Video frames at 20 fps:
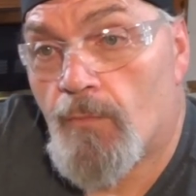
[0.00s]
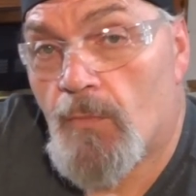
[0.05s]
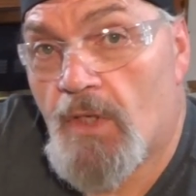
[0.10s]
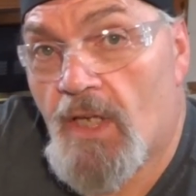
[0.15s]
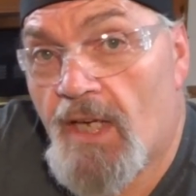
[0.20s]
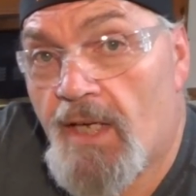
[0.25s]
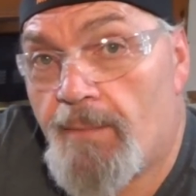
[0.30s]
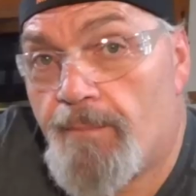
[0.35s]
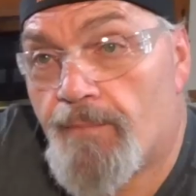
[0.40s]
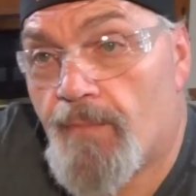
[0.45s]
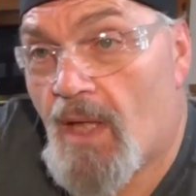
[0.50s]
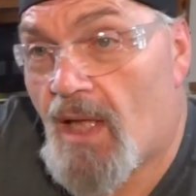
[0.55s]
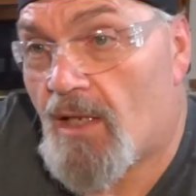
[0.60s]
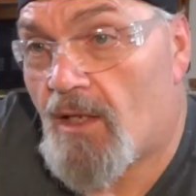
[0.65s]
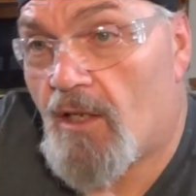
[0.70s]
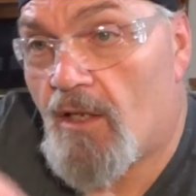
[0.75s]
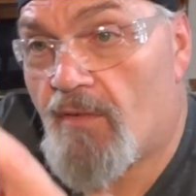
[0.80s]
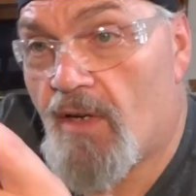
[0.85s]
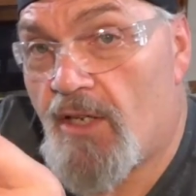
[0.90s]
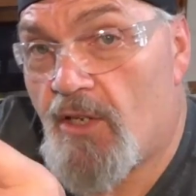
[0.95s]
Okay, I
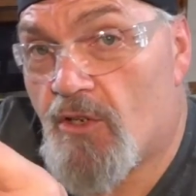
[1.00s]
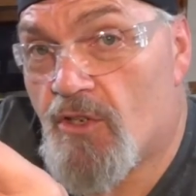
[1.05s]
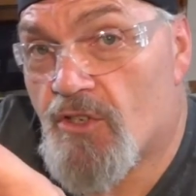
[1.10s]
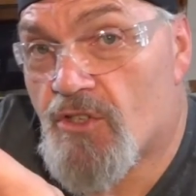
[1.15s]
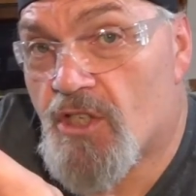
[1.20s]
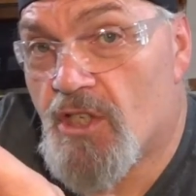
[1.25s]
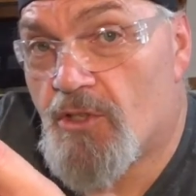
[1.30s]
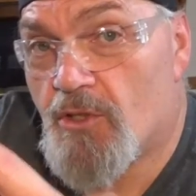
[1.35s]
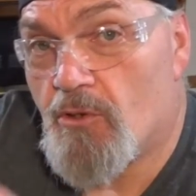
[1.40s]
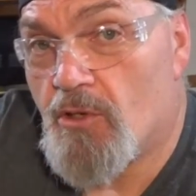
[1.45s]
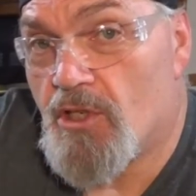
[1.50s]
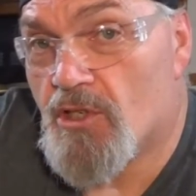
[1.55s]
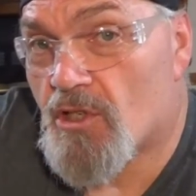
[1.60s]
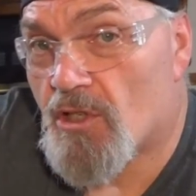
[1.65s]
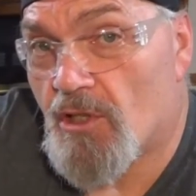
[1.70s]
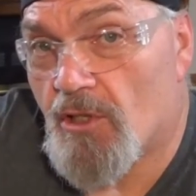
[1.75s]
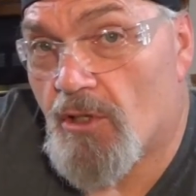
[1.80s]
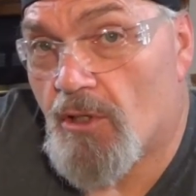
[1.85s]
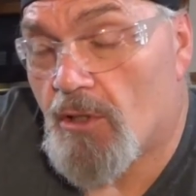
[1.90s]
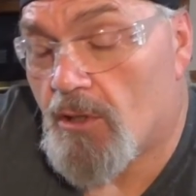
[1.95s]
love how you can see through these
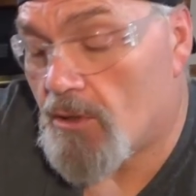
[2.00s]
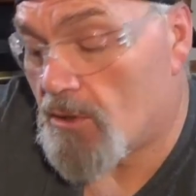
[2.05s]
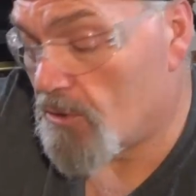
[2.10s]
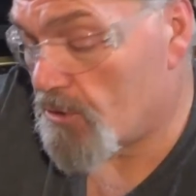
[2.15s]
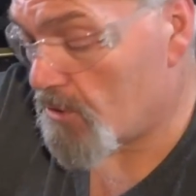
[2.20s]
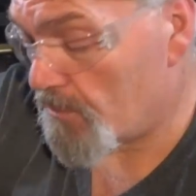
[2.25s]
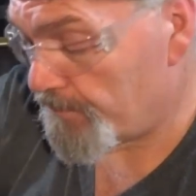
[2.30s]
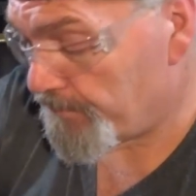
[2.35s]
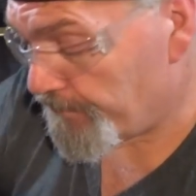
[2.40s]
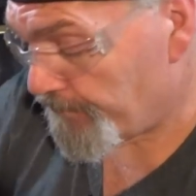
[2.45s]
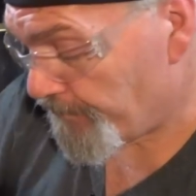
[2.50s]
clear hulls.